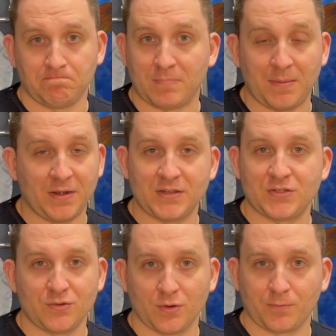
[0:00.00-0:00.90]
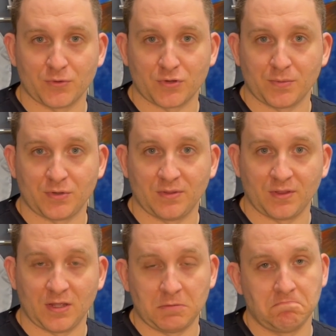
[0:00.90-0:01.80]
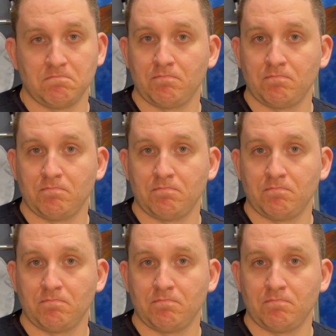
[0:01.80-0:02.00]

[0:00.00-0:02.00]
Maybe it is due to a prescription thing.